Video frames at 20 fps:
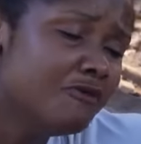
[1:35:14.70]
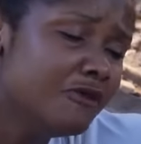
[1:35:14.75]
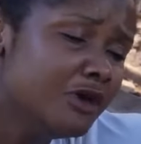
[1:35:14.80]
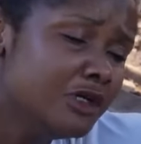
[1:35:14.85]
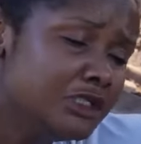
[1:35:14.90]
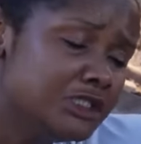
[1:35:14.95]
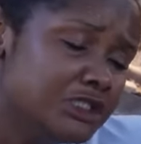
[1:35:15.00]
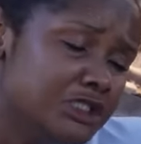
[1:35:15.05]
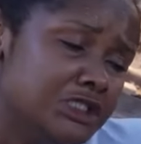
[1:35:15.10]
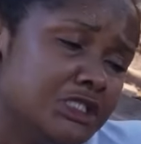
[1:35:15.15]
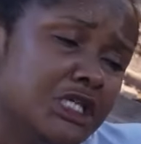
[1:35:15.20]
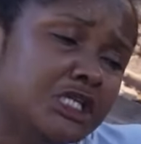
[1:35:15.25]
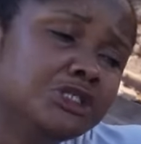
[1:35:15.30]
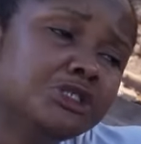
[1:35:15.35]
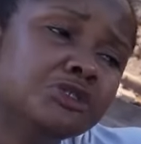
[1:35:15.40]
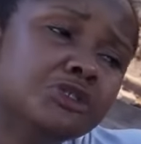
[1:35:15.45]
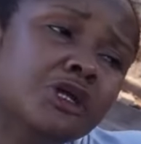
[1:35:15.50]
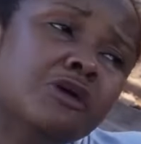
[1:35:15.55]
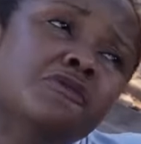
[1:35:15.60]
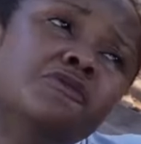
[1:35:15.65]
for
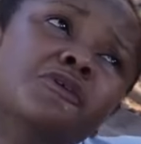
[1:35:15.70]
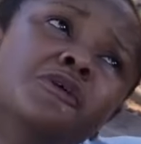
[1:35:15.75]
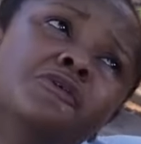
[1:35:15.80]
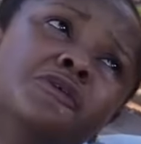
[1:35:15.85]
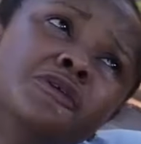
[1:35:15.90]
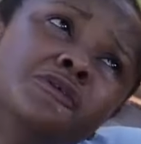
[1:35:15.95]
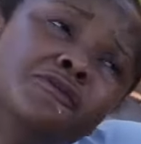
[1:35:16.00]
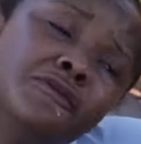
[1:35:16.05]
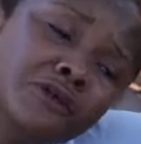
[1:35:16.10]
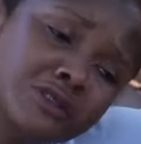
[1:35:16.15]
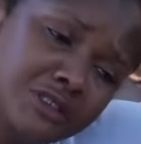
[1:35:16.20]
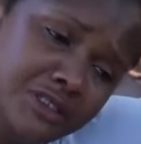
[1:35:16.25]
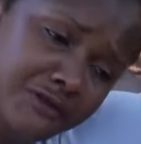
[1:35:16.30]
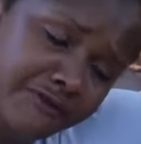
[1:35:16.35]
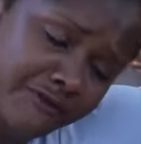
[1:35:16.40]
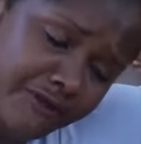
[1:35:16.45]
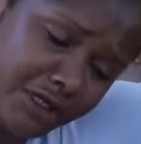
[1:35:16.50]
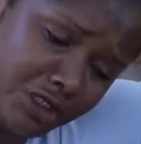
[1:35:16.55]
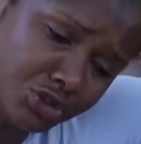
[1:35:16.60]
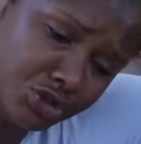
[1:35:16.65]
initiation and for
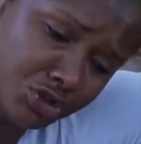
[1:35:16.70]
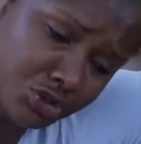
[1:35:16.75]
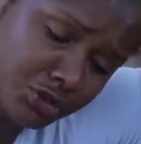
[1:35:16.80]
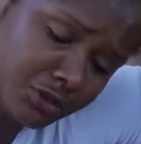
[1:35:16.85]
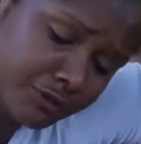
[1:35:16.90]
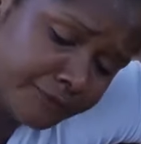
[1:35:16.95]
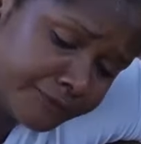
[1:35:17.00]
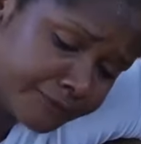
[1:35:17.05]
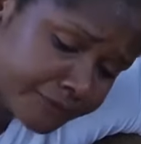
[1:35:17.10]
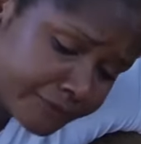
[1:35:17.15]
fortification.